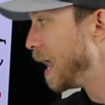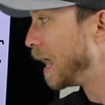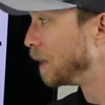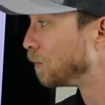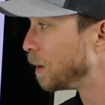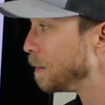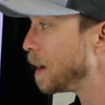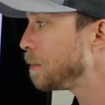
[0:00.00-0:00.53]

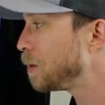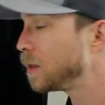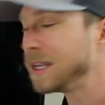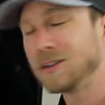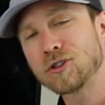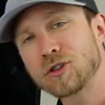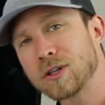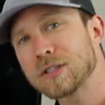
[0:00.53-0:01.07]
And remember, the
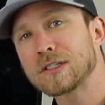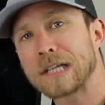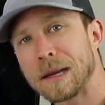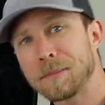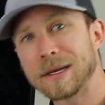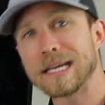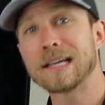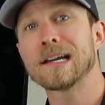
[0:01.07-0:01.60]
insurance
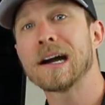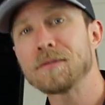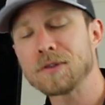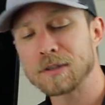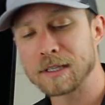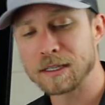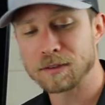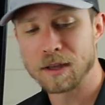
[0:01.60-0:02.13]
company
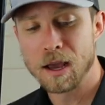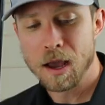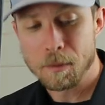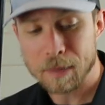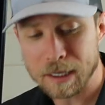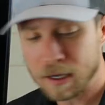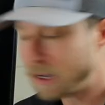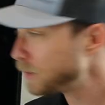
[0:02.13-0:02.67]
covers this
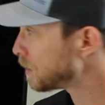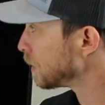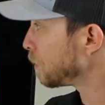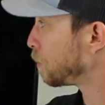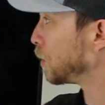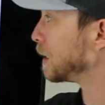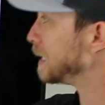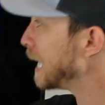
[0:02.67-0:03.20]
because they're
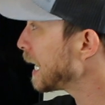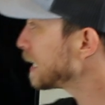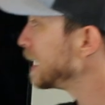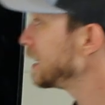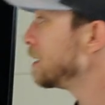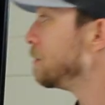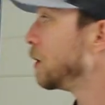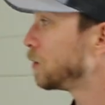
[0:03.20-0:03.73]

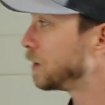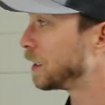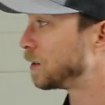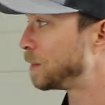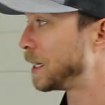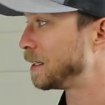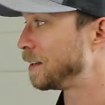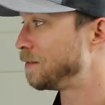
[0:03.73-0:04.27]
protecting the most
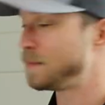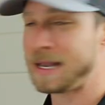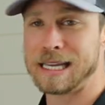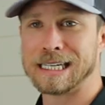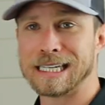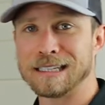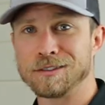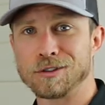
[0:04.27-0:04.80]
expensive
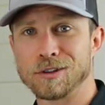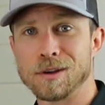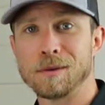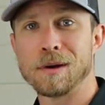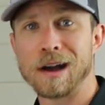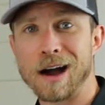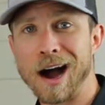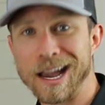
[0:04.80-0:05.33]
maintenance
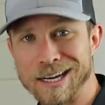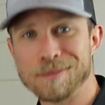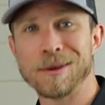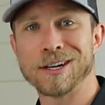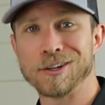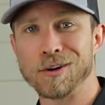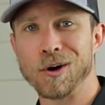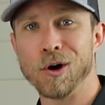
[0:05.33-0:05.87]
item
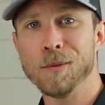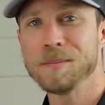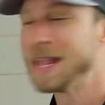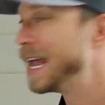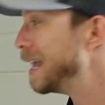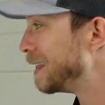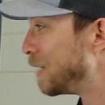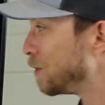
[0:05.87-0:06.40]
on your home.
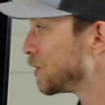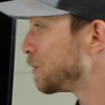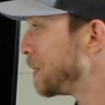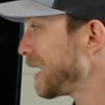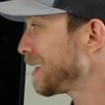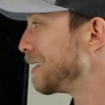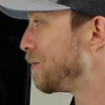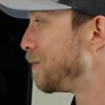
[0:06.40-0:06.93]
They
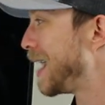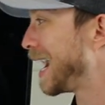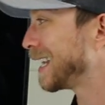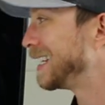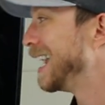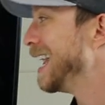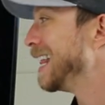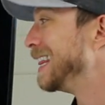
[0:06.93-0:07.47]
respect the
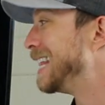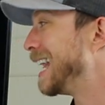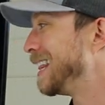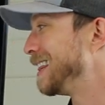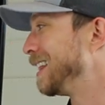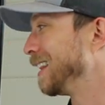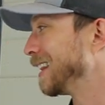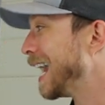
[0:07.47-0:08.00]
fact
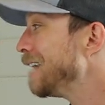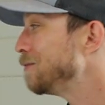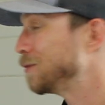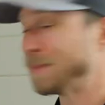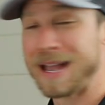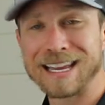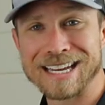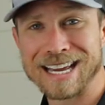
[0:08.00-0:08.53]
that the
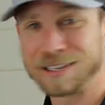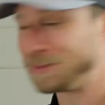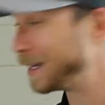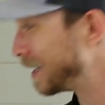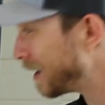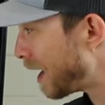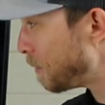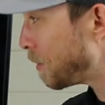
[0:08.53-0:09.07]
lifespan has
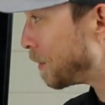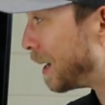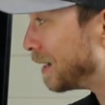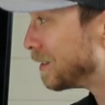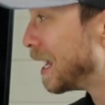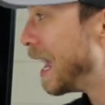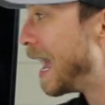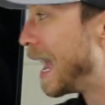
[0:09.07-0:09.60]
been
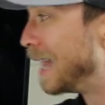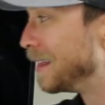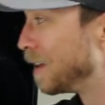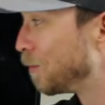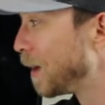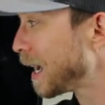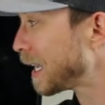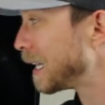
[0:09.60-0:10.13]
compromised, and they
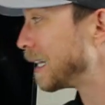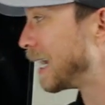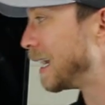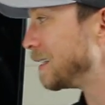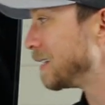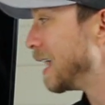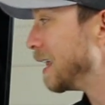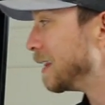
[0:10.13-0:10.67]

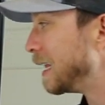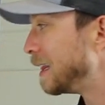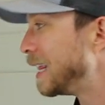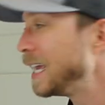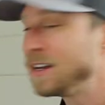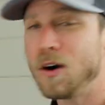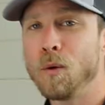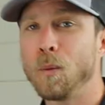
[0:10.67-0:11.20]
recognize that
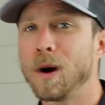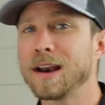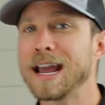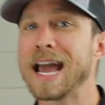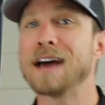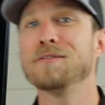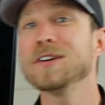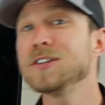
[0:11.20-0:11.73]
they don't want to
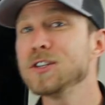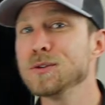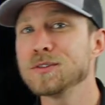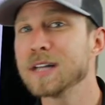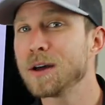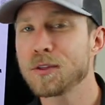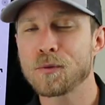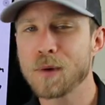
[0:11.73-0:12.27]
have issues
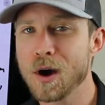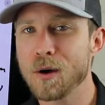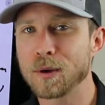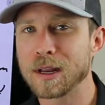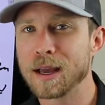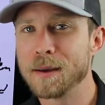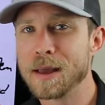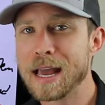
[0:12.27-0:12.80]
down the road.